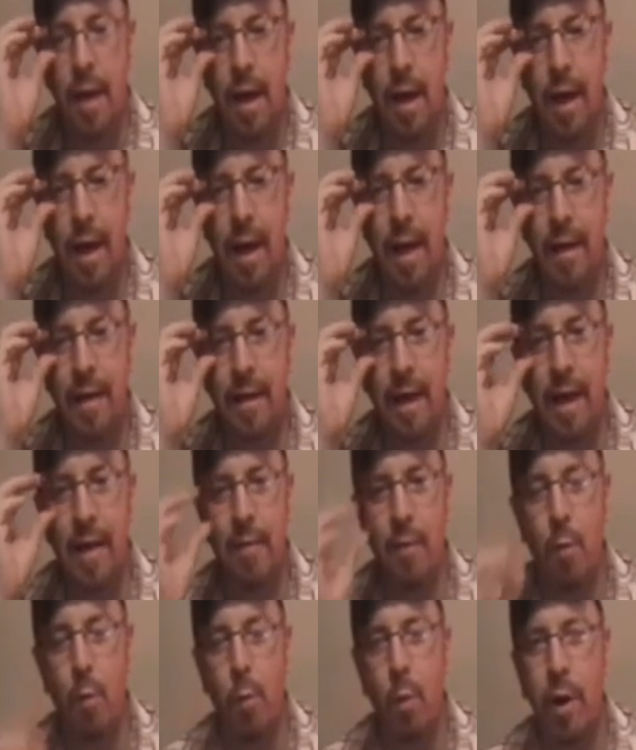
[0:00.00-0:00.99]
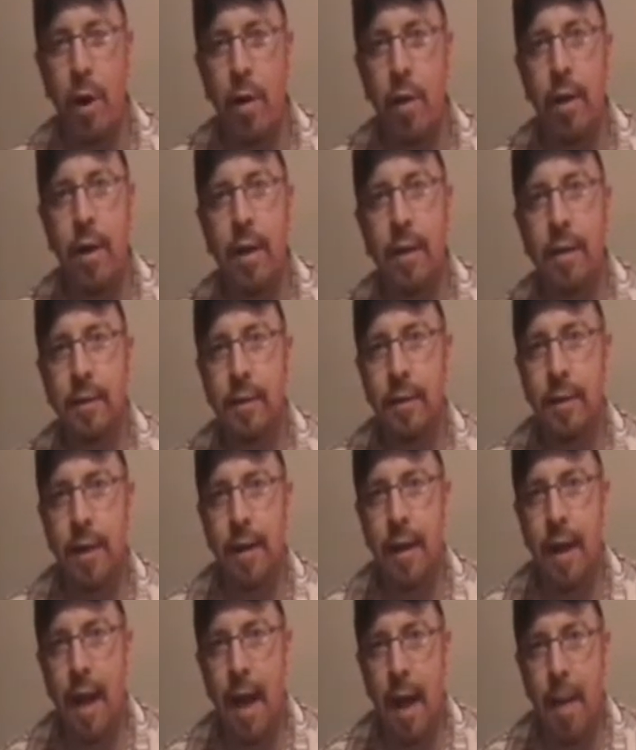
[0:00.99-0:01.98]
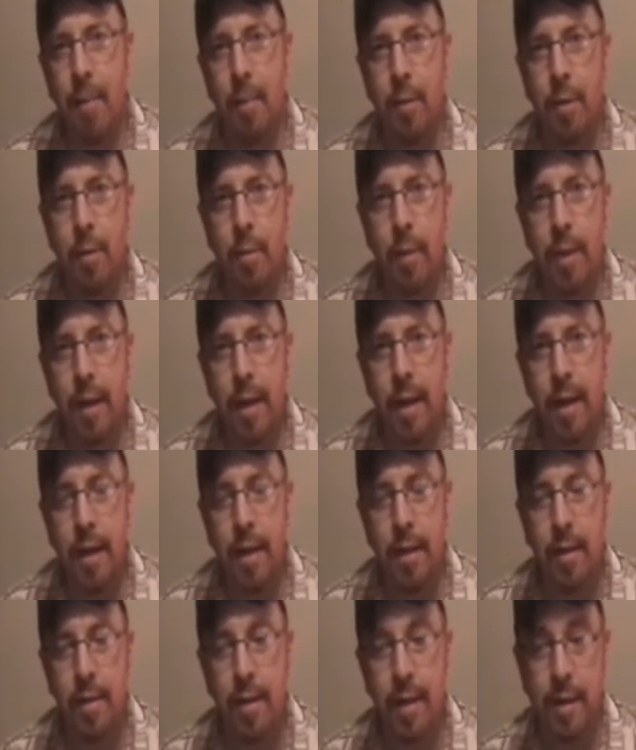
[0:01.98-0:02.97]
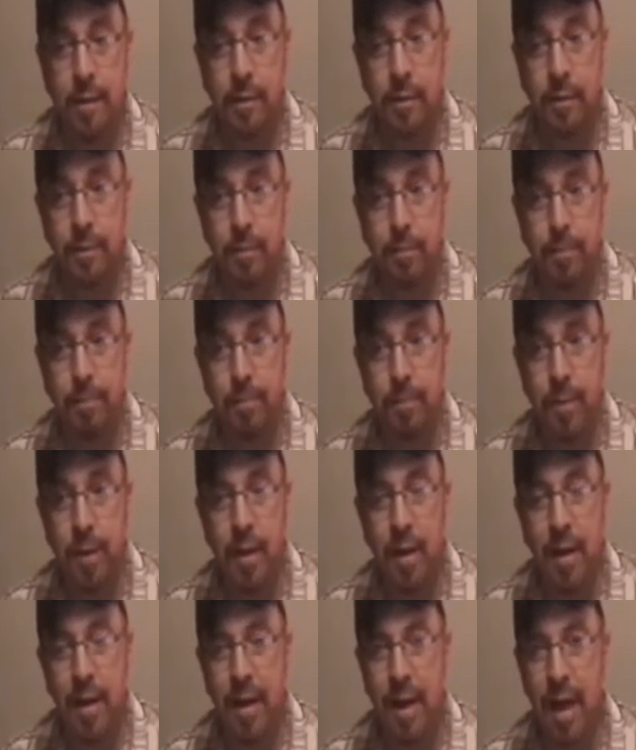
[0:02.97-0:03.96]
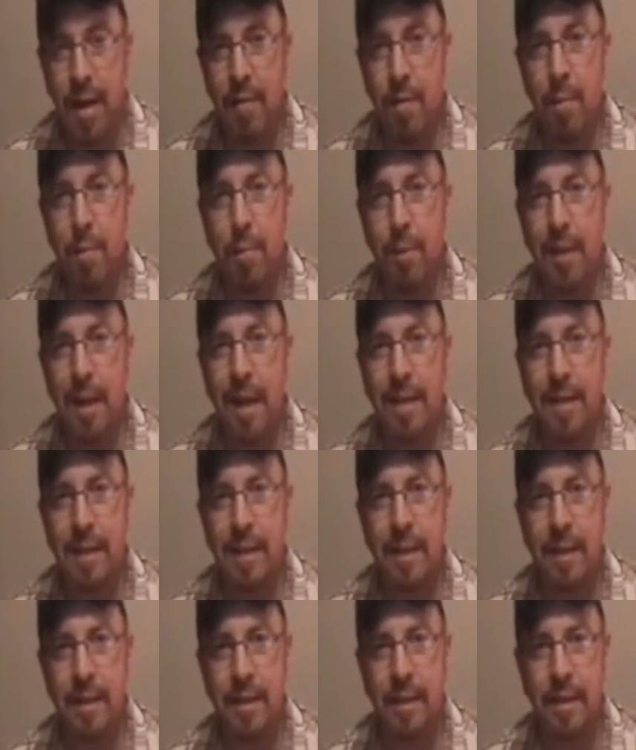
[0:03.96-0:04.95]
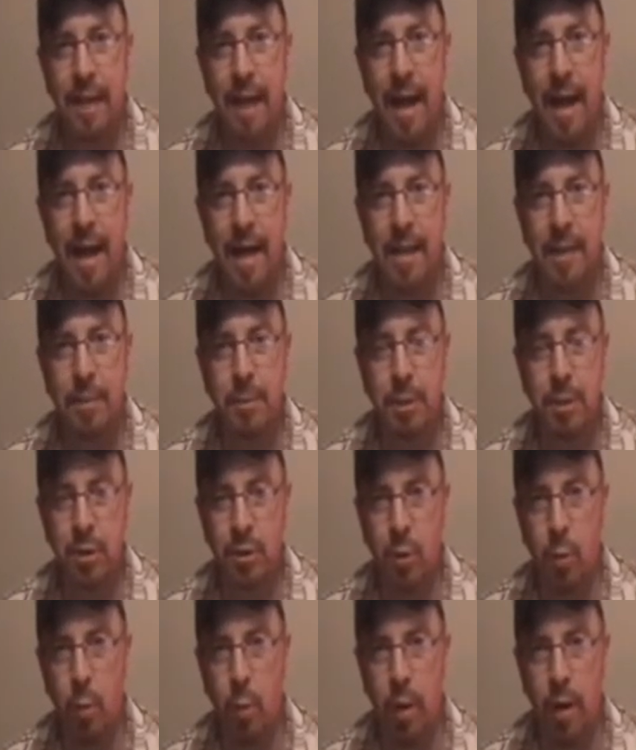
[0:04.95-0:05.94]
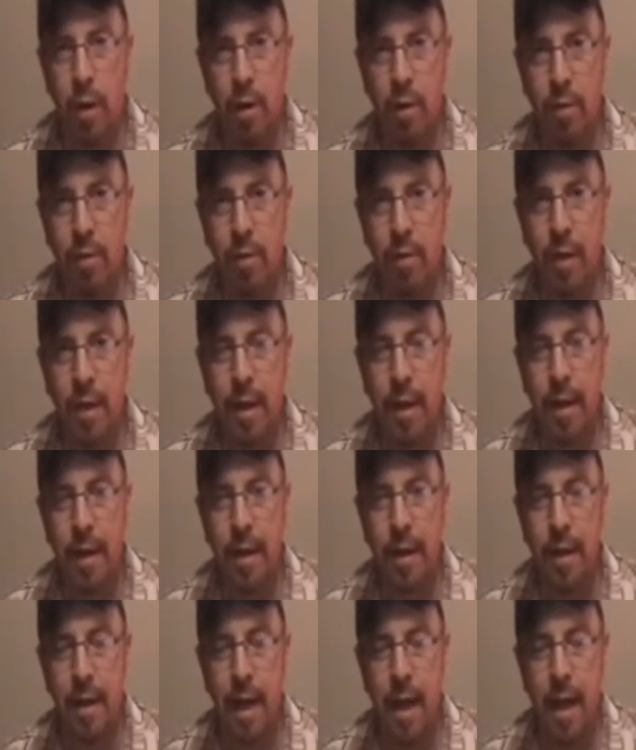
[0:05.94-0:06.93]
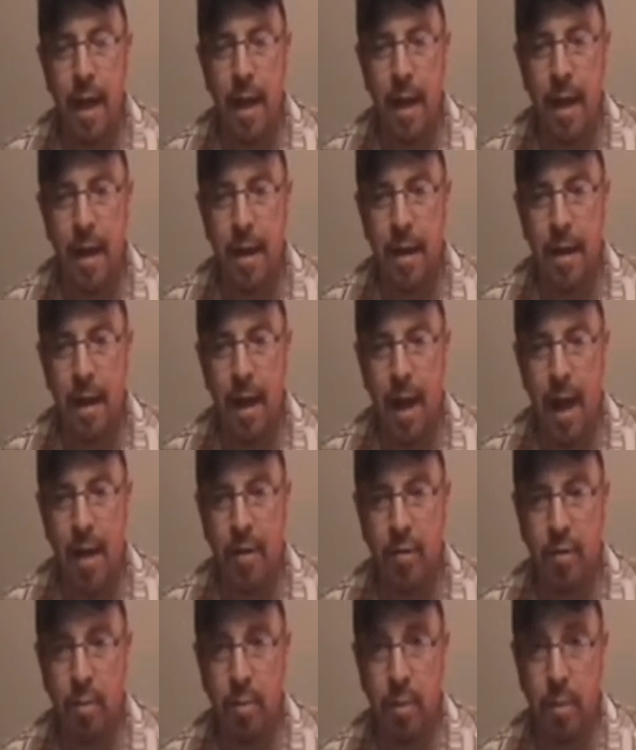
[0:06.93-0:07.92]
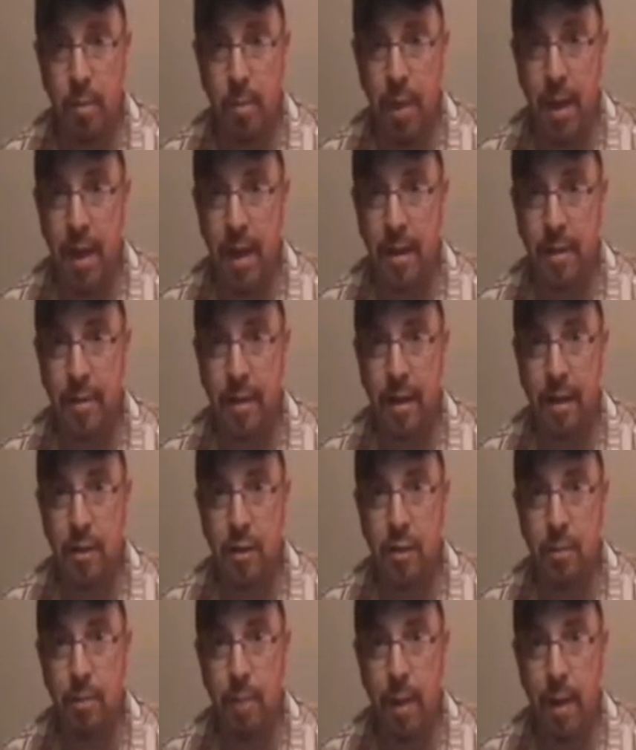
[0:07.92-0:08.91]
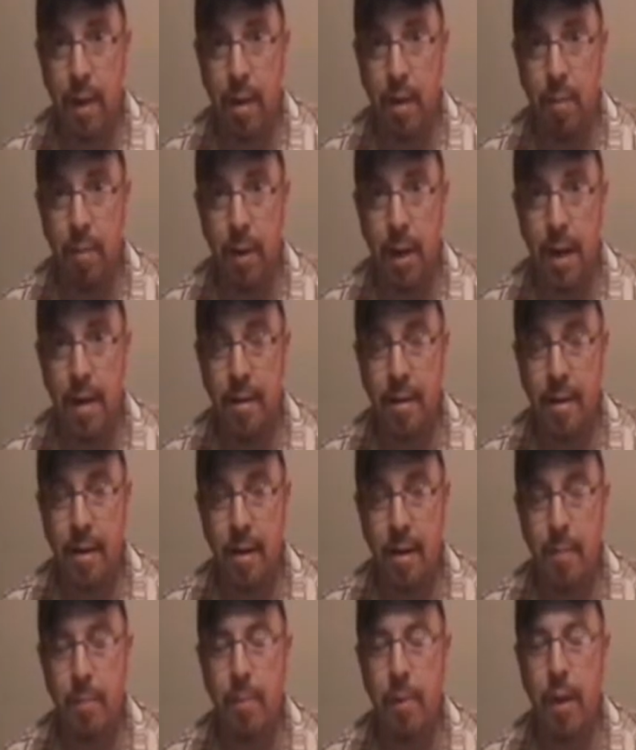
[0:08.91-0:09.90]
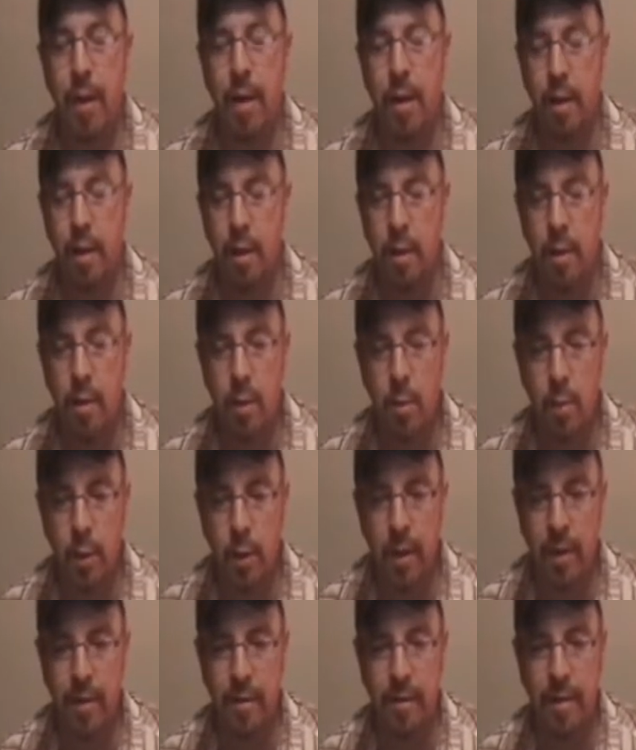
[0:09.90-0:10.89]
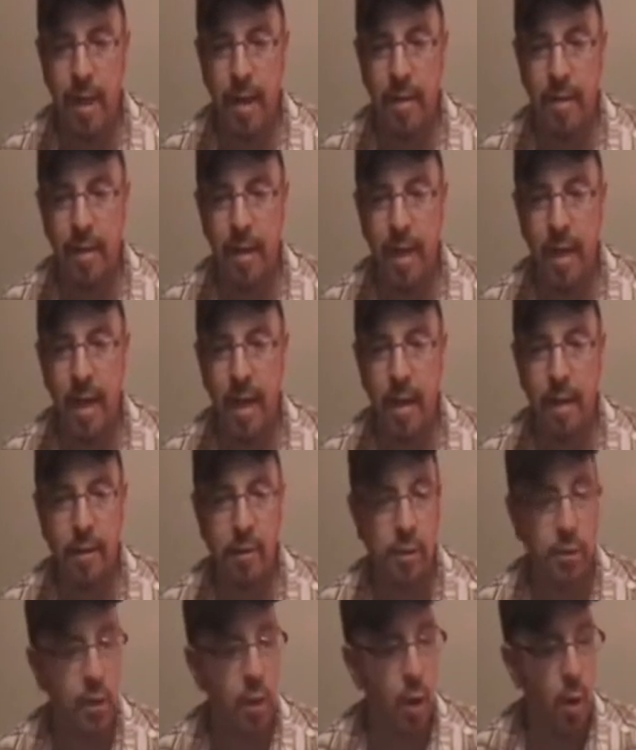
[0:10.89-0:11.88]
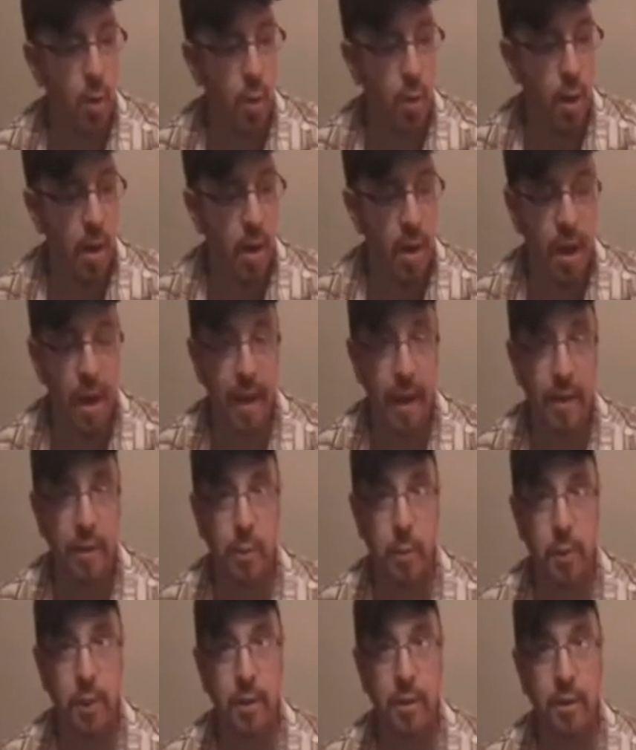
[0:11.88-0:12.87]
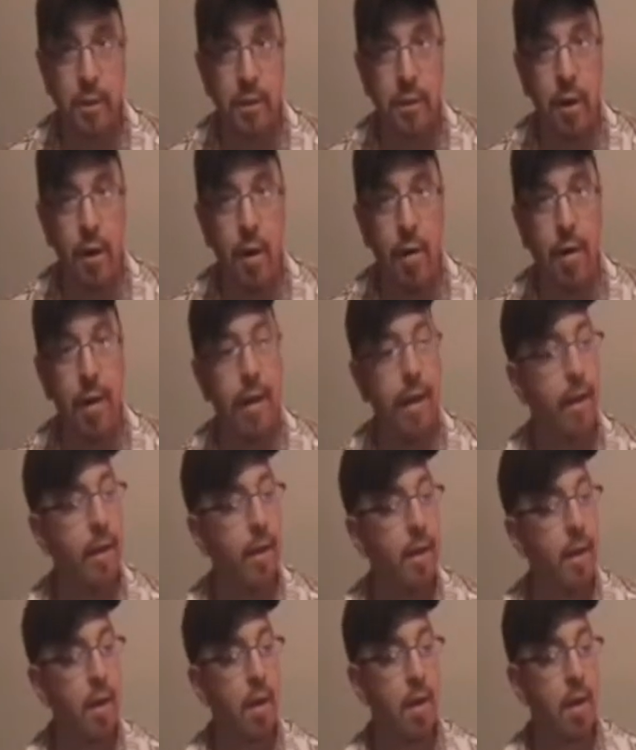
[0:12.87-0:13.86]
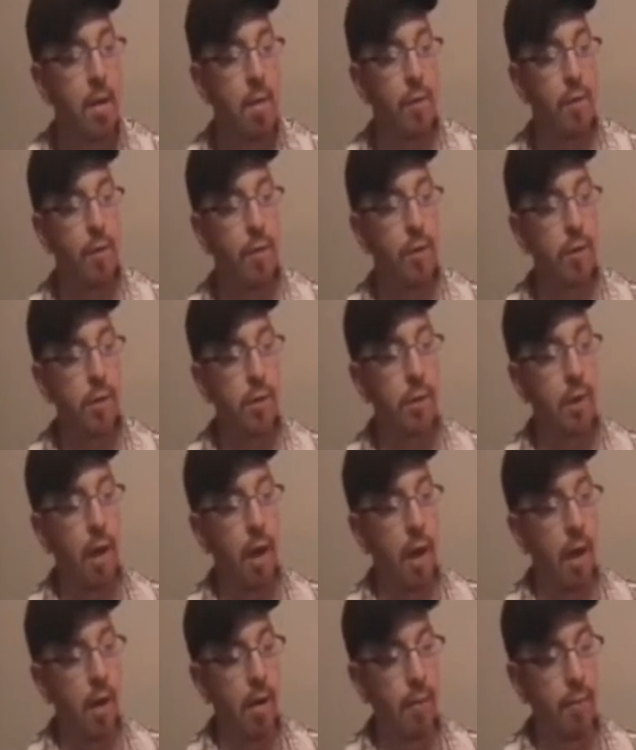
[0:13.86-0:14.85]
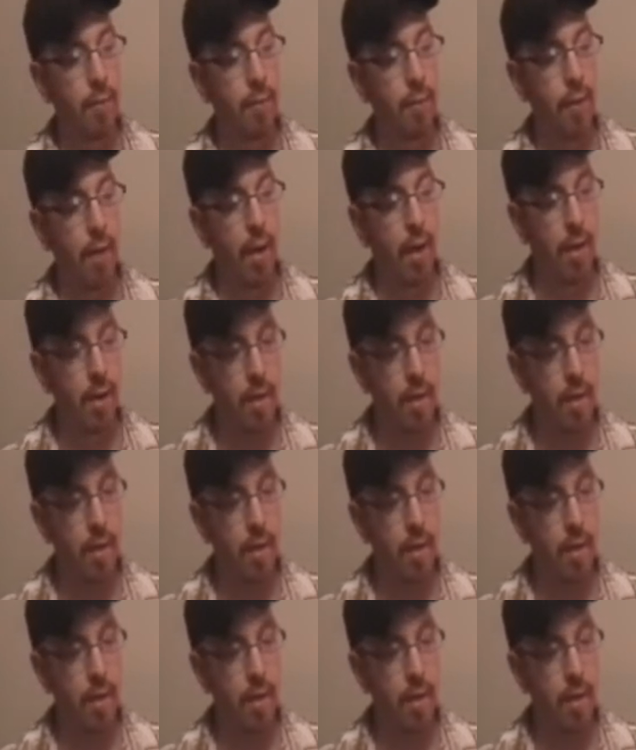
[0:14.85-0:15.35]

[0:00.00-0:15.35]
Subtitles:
I had kind of a weird incident happen to me that's kind of a blessing in disguise, but just a weird thing, and I should have been paying attention better, but I didn't. But we'll get to that at the end, so I guess we'll get started. First off,